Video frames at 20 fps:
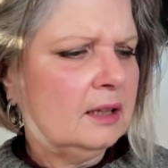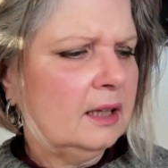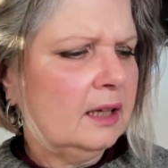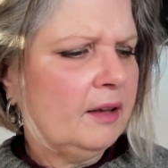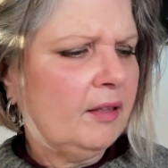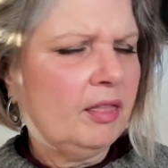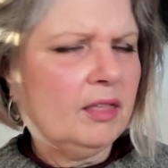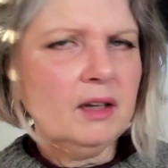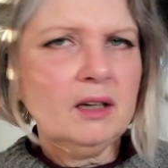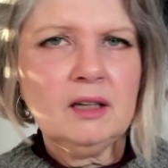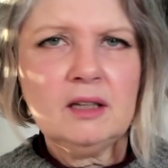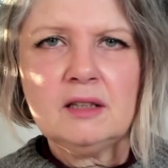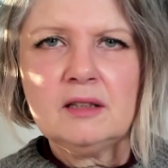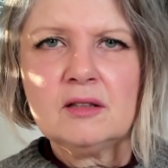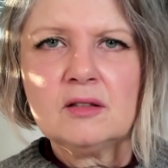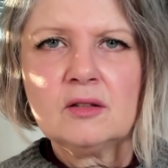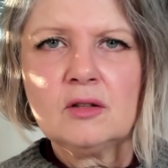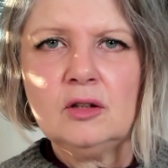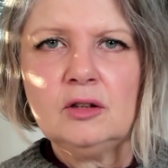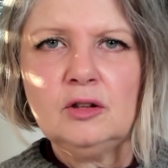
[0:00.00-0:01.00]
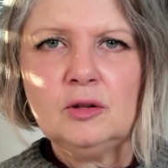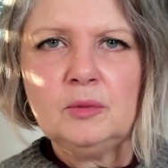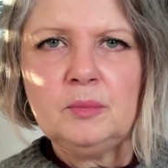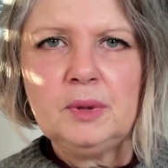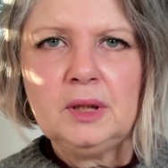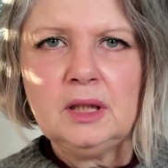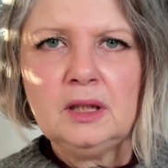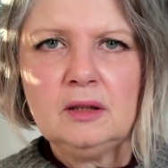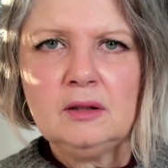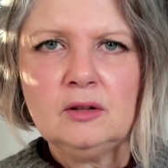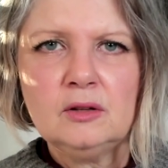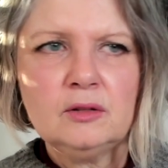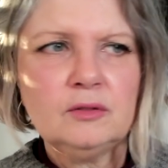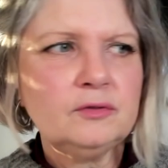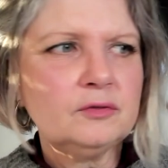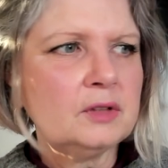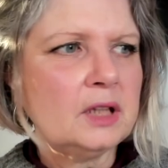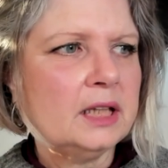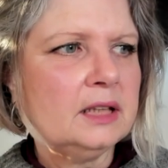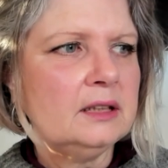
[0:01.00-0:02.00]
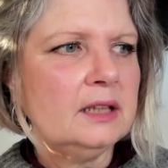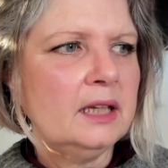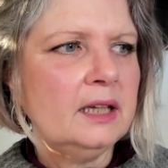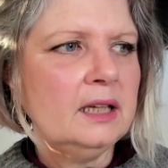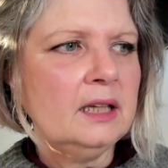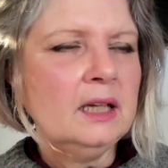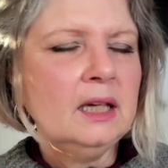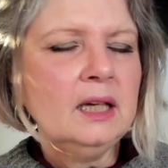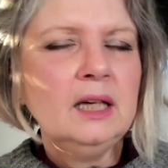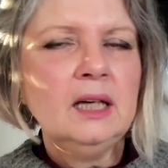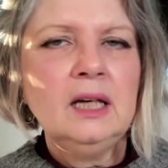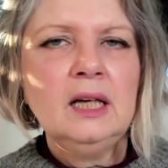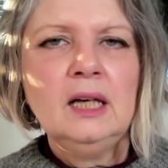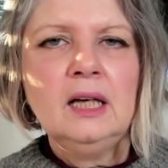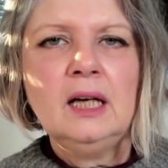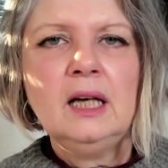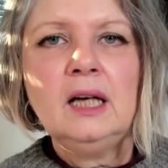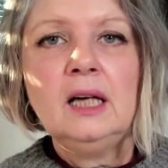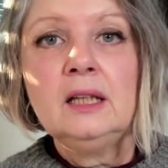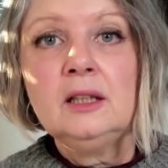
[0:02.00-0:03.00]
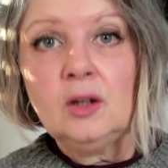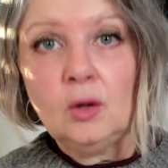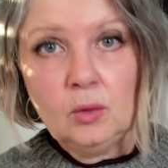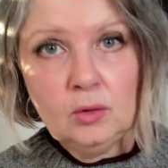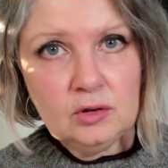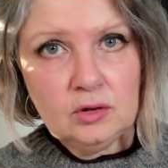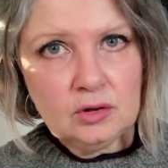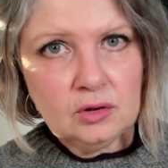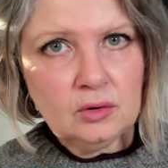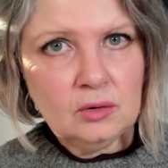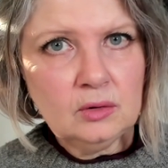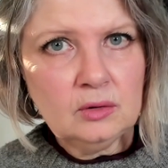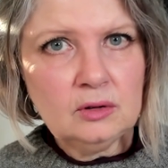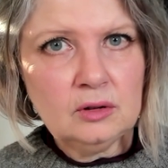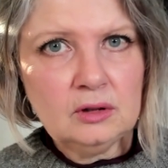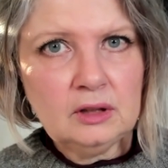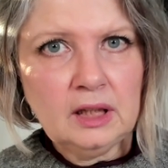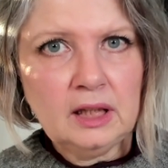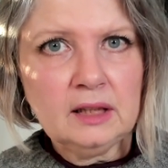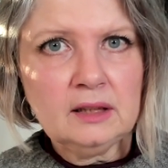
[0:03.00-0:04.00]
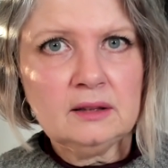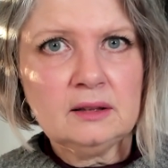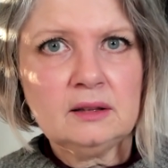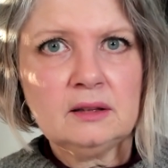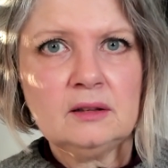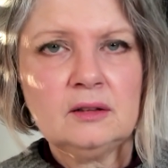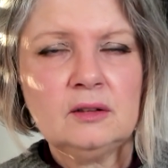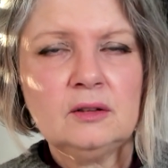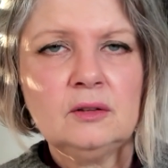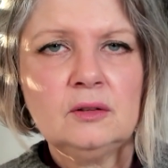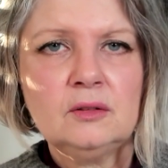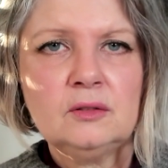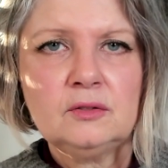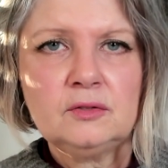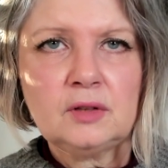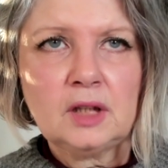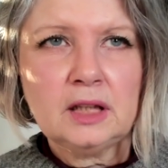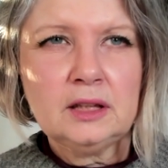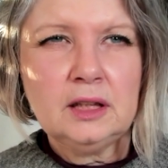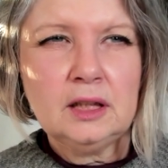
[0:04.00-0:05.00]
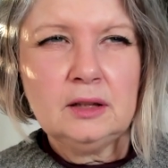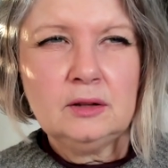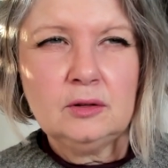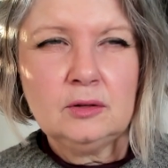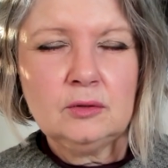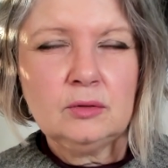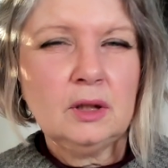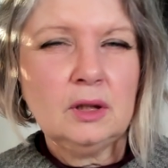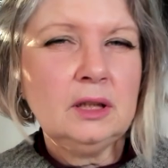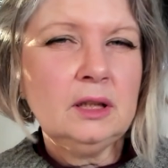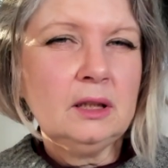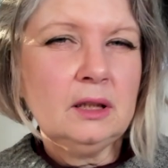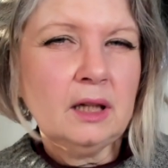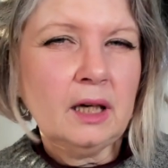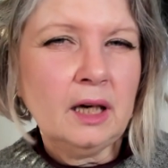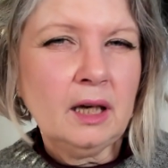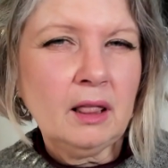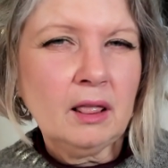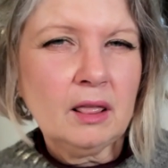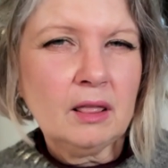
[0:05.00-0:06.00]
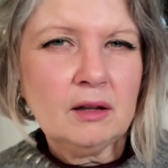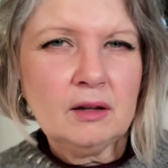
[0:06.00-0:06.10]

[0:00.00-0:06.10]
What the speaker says: I think it's going to be the Friday, and also the next Friday, the 29th,